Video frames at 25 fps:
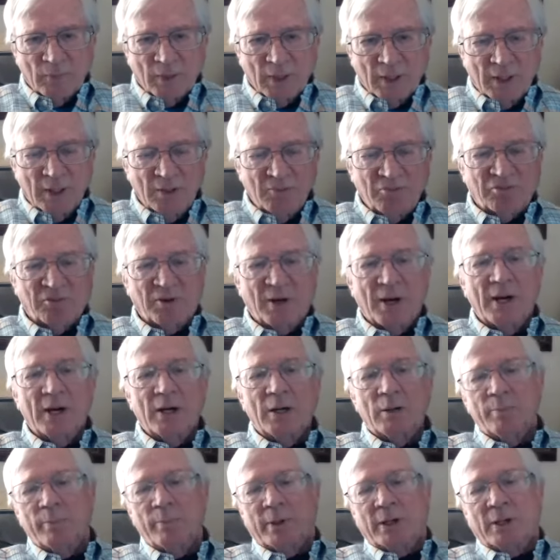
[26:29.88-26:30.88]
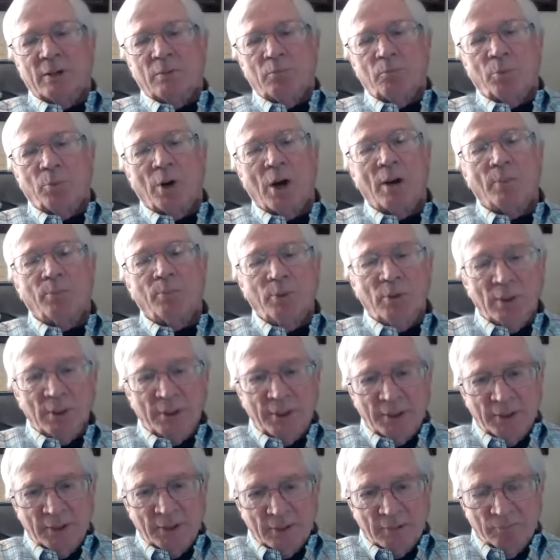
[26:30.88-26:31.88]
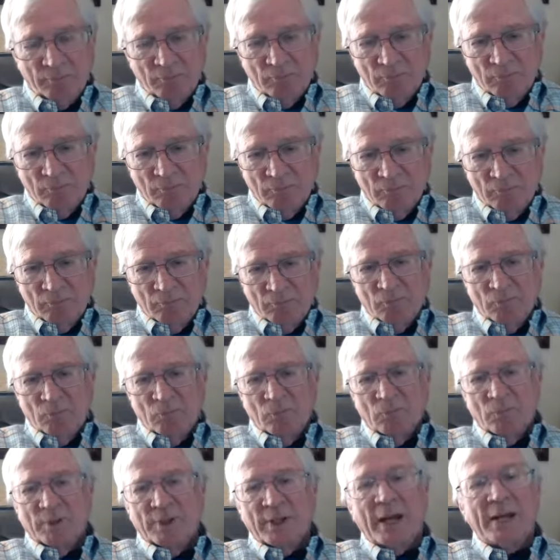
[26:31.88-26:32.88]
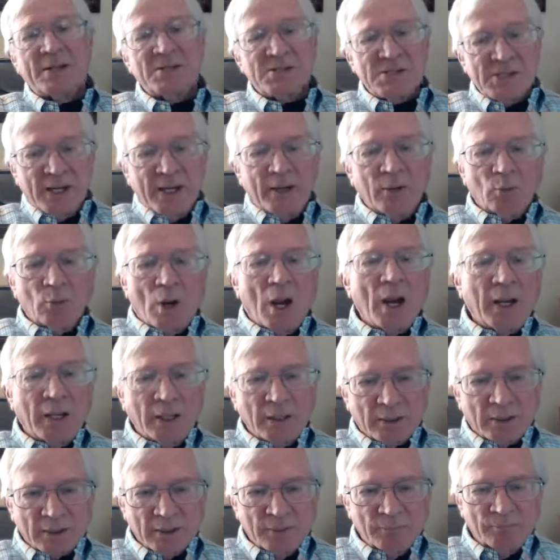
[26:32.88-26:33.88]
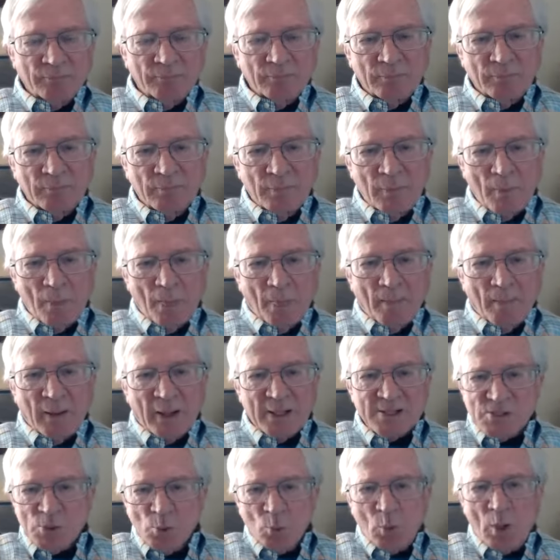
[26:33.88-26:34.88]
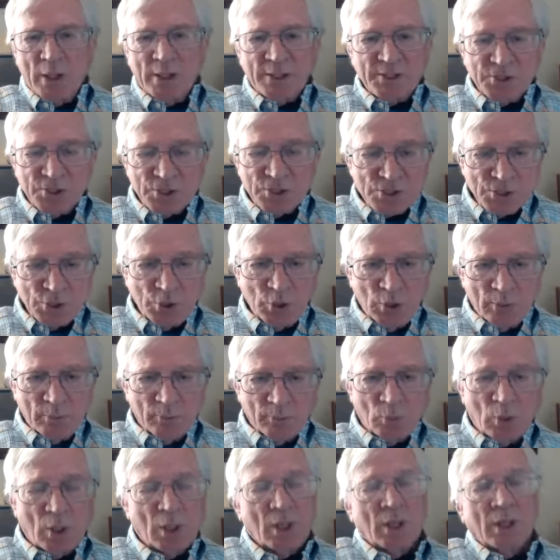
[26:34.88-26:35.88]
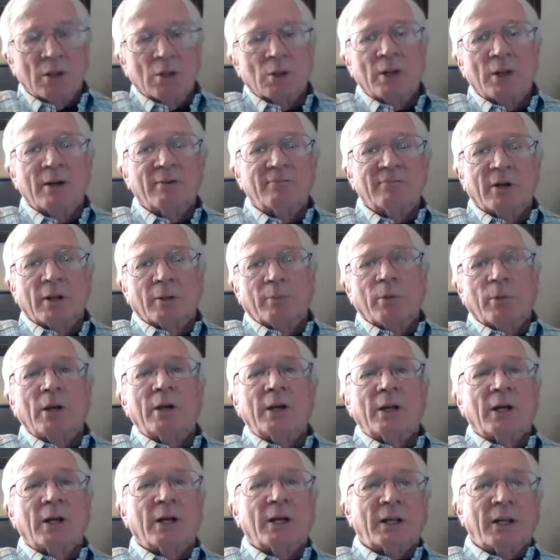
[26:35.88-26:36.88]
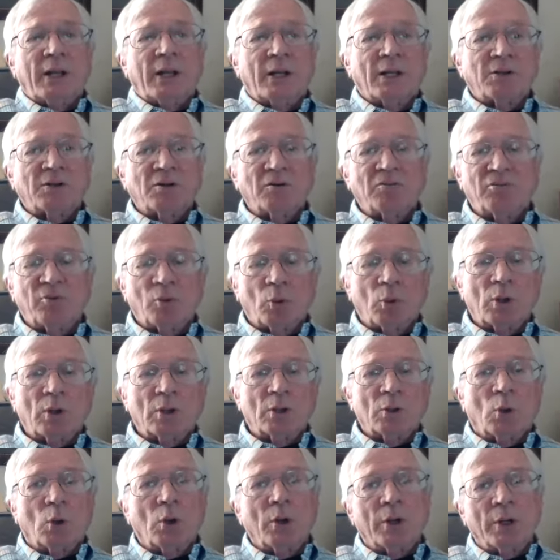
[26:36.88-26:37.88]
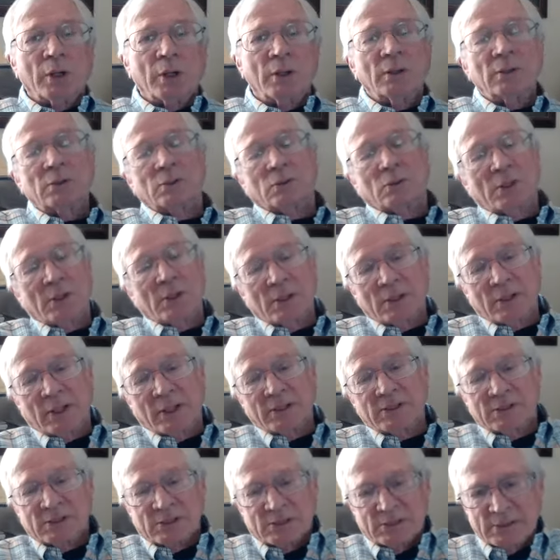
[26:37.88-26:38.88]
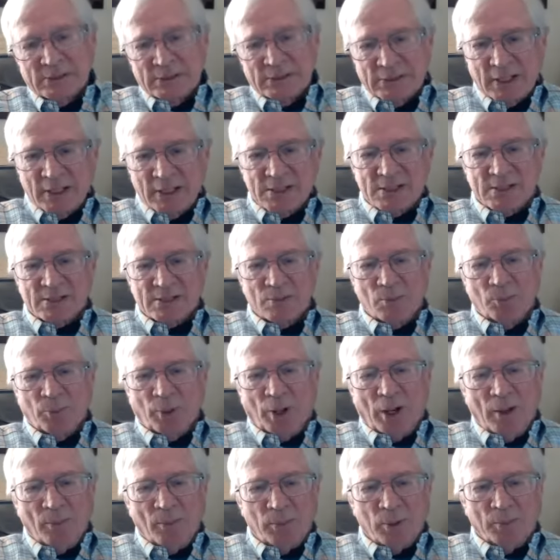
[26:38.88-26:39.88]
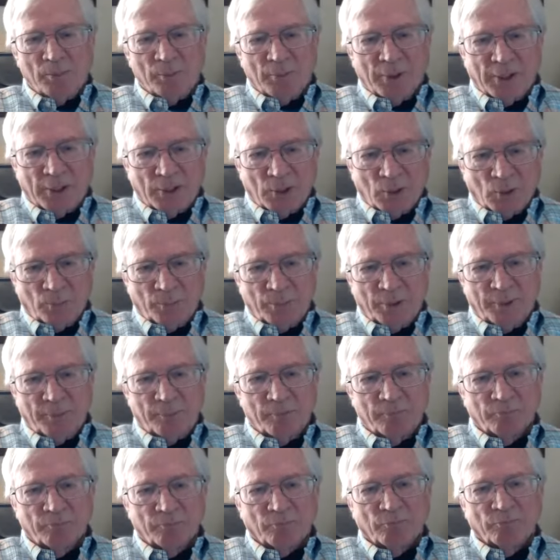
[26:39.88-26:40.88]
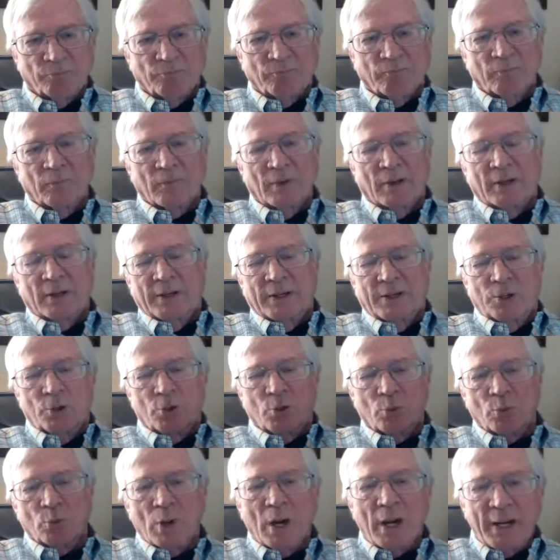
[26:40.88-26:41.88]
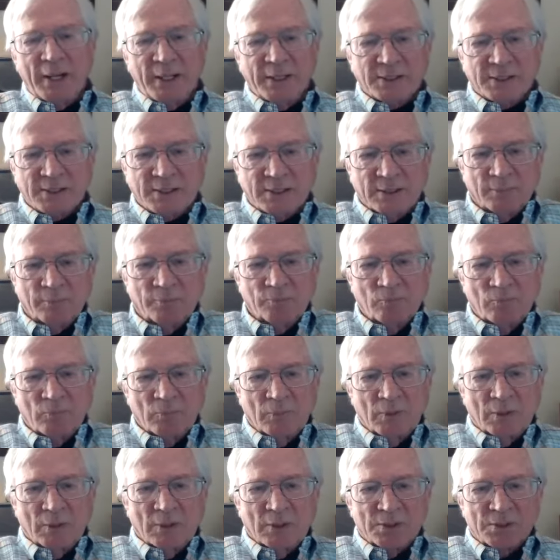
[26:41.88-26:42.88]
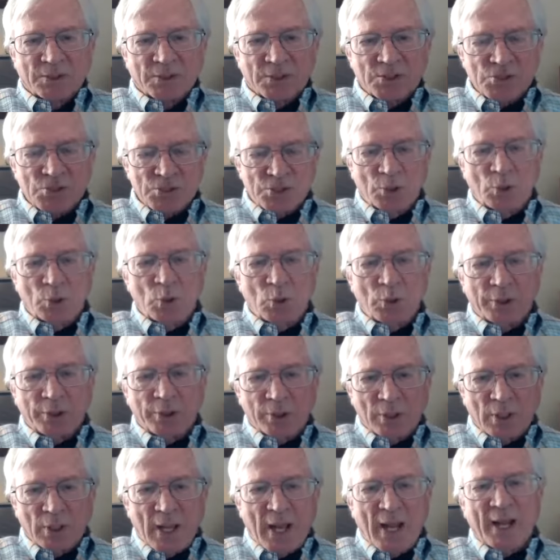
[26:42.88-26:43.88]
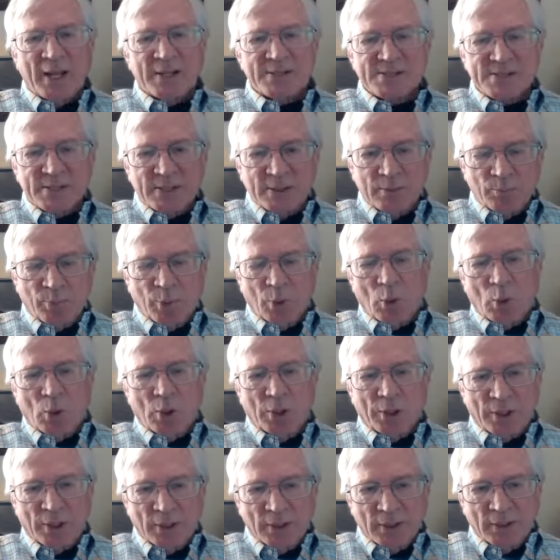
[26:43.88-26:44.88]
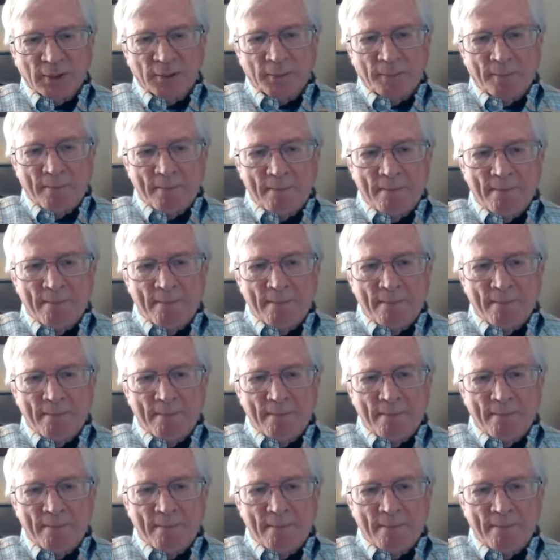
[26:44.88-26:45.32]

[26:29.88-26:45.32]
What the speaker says: he fired me improperly. That's a right. I said, why don't you sue him? Well, I don't have any money. I can't afford a lawyer. Well, that's the problem, but your right to sue your last employer